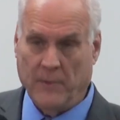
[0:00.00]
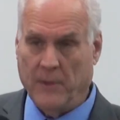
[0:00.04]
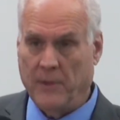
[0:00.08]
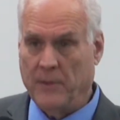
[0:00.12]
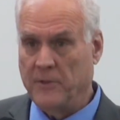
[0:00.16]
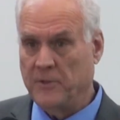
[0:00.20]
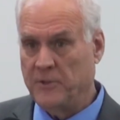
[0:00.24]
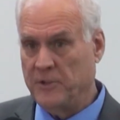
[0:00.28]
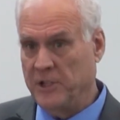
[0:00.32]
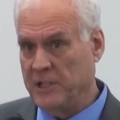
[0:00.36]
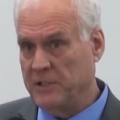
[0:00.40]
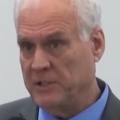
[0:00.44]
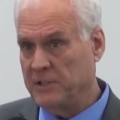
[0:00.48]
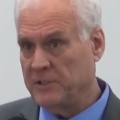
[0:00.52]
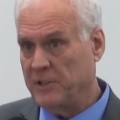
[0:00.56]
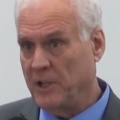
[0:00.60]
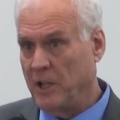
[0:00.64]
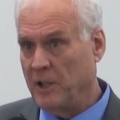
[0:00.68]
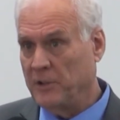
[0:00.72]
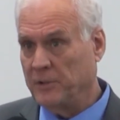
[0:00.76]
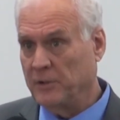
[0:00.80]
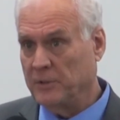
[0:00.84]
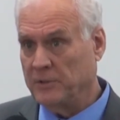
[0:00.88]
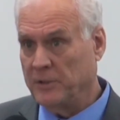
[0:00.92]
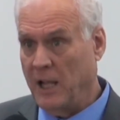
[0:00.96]
Jesus
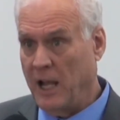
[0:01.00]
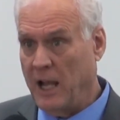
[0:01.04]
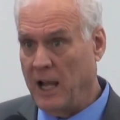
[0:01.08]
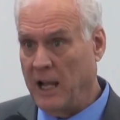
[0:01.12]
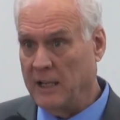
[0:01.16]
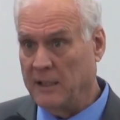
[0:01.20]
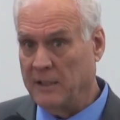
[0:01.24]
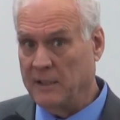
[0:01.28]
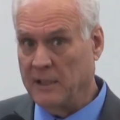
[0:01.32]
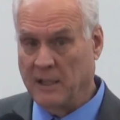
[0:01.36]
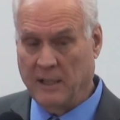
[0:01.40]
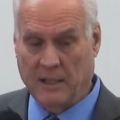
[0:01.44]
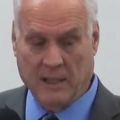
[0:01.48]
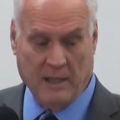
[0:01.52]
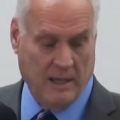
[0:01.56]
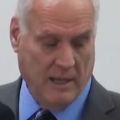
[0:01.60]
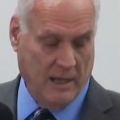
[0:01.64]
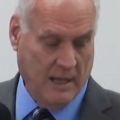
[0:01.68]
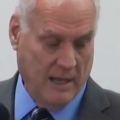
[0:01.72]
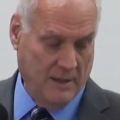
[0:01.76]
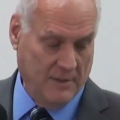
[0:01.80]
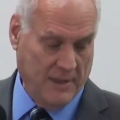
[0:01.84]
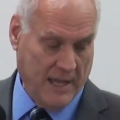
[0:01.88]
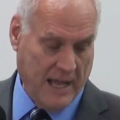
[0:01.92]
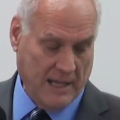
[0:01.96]
also taught
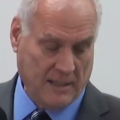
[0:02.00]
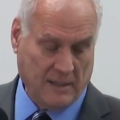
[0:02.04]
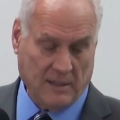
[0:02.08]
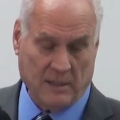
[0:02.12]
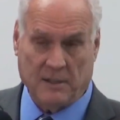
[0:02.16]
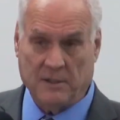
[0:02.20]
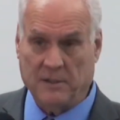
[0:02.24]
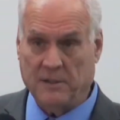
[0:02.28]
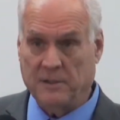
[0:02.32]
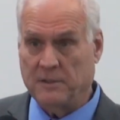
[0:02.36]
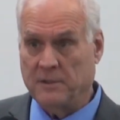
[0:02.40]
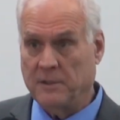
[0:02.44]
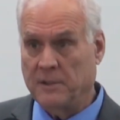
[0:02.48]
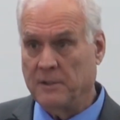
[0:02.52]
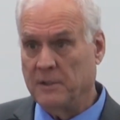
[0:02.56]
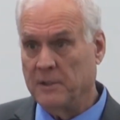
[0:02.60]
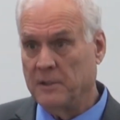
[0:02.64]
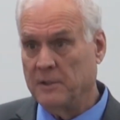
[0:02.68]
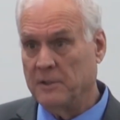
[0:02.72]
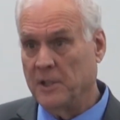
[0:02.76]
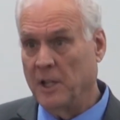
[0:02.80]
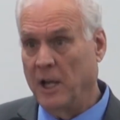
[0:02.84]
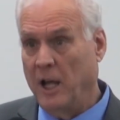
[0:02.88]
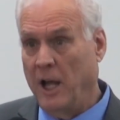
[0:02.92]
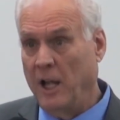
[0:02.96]
that
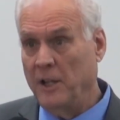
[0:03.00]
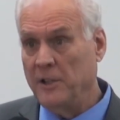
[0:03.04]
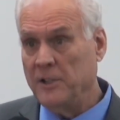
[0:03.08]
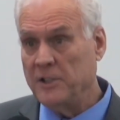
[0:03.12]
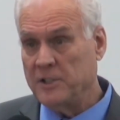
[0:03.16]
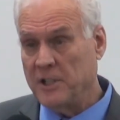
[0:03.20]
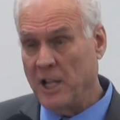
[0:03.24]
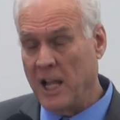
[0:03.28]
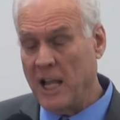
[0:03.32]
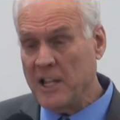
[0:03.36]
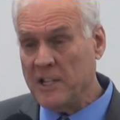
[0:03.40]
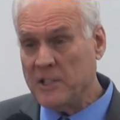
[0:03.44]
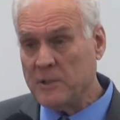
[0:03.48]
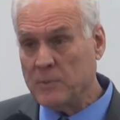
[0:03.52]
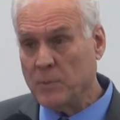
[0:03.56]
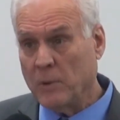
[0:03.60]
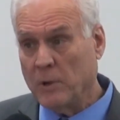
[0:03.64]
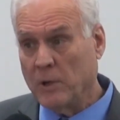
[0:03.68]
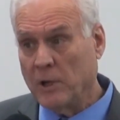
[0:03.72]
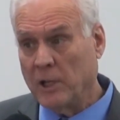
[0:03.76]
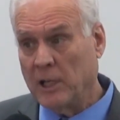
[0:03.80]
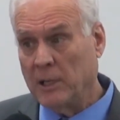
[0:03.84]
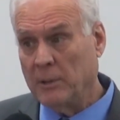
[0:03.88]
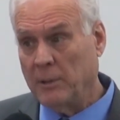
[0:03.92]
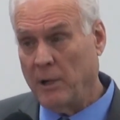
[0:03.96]
the unjust were
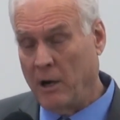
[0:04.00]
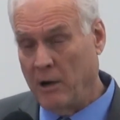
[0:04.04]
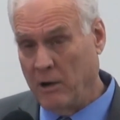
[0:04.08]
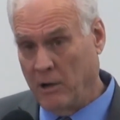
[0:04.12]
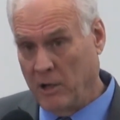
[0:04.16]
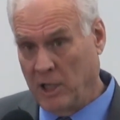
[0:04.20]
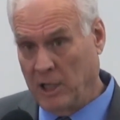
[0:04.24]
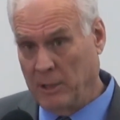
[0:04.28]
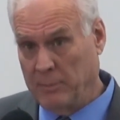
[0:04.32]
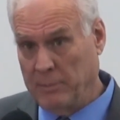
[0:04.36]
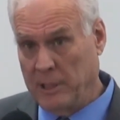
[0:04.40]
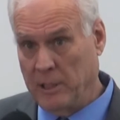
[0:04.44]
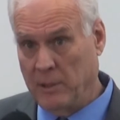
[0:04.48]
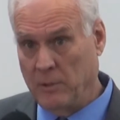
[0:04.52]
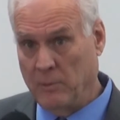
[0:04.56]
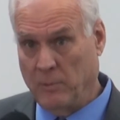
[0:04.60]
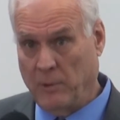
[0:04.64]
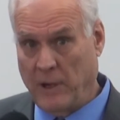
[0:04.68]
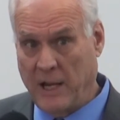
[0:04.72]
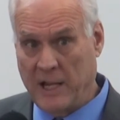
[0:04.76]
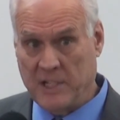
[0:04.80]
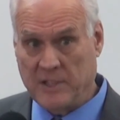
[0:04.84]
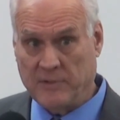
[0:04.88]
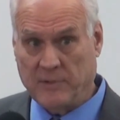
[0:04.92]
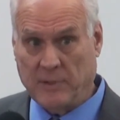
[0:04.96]
going to, are going to be
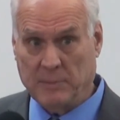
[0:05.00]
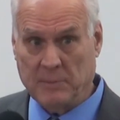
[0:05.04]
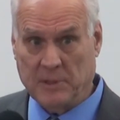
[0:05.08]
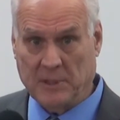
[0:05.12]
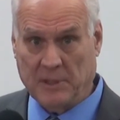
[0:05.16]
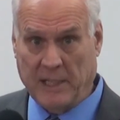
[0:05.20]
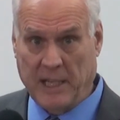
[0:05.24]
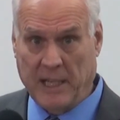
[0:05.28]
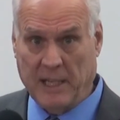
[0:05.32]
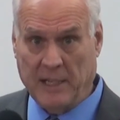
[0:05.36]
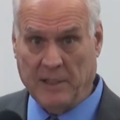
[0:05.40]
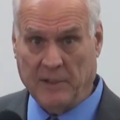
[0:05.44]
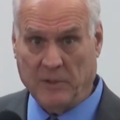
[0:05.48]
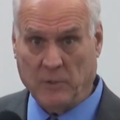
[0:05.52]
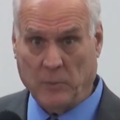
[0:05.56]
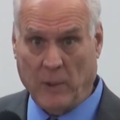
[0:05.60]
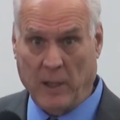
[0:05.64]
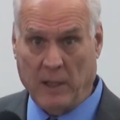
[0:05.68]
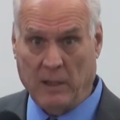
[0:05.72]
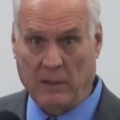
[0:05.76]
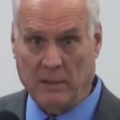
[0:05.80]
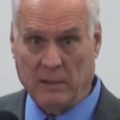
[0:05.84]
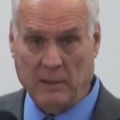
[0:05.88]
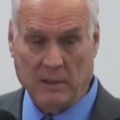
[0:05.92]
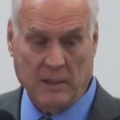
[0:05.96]
raised from the dead as
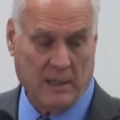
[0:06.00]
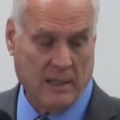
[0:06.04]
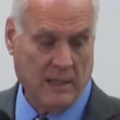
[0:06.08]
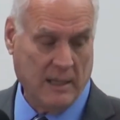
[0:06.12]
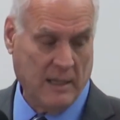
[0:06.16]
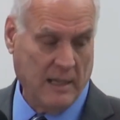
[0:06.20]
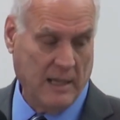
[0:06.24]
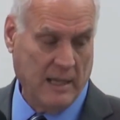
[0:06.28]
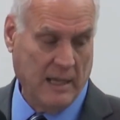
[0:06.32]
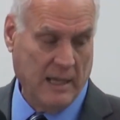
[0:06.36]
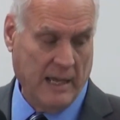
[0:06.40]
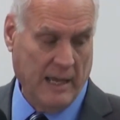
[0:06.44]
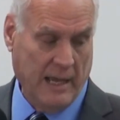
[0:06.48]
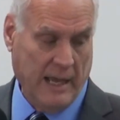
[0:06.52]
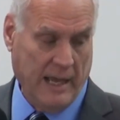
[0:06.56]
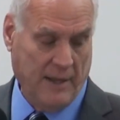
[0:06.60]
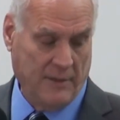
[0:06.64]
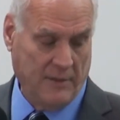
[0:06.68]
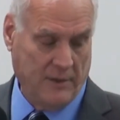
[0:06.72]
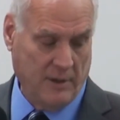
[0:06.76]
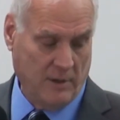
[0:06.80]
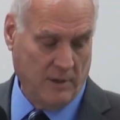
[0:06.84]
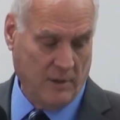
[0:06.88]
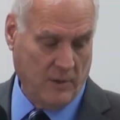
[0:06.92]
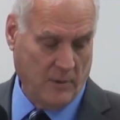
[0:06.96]
well, and
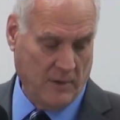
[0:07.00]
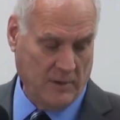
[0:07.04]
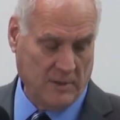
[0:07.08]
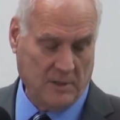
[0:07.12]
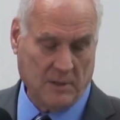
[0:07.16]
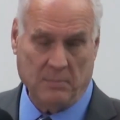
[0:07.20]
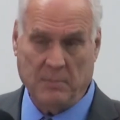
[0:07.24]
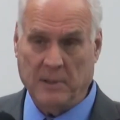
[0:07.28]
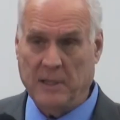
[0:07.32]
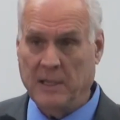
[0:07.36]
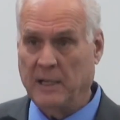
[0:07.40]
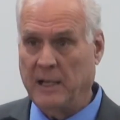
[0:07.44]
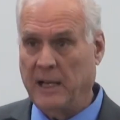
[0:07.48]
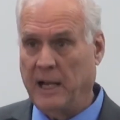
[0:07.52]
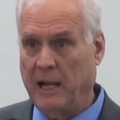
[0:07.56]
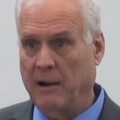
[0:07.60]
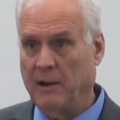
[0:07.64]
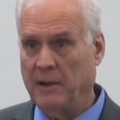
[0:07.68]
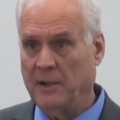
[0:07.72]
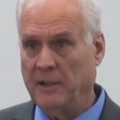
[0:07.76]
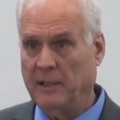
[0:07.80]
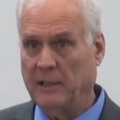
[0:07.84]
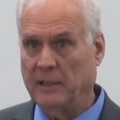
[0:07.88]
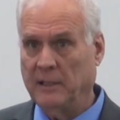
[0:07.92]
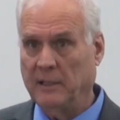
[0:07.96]
they're going to be
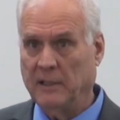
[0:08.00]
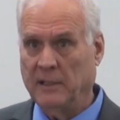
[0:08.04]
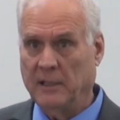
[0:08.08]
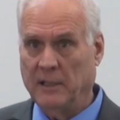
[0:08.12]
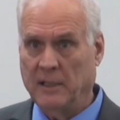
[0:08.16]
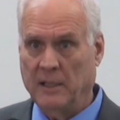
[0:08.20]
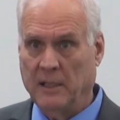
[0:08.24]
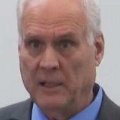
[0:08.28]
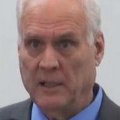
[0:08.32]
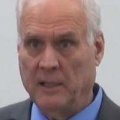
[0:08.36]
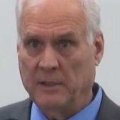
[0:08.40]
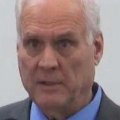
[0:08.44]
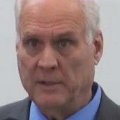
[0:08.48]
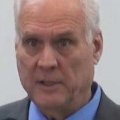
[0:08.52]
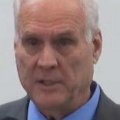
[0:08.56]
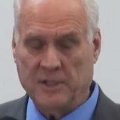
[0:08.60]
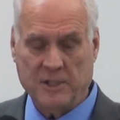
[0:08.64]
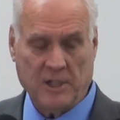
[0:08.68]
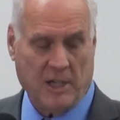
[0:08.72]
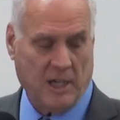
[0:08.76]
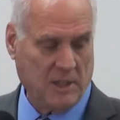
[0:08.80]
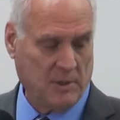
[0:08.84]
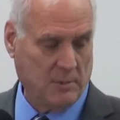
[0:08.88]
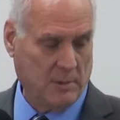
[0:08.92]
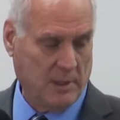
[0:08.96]
inheriting the
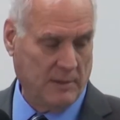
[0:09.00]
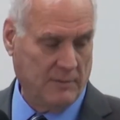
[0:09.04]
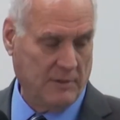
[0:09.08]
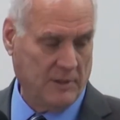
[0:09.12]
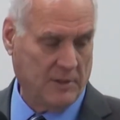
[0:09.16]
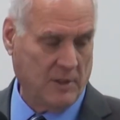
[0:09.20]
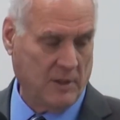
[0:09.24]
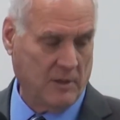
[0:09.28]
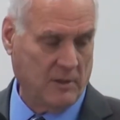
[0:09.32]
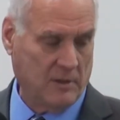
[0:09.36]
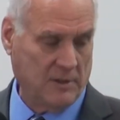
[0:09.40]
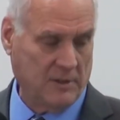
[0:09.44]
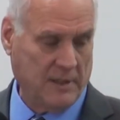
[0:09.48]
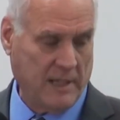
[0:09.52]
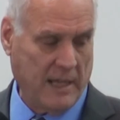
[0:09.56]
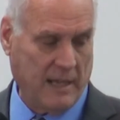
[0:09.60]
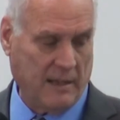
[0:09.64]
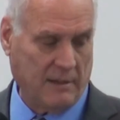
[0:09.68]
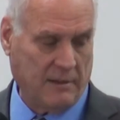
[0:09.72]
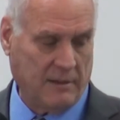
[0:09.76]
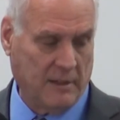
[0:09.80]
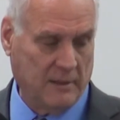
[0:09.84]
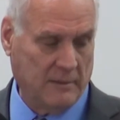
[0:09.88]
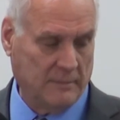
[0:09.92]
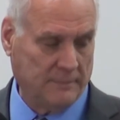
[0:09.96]
judgment of eternal
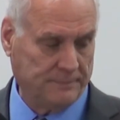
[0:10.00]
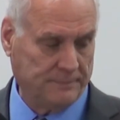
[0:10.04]
death.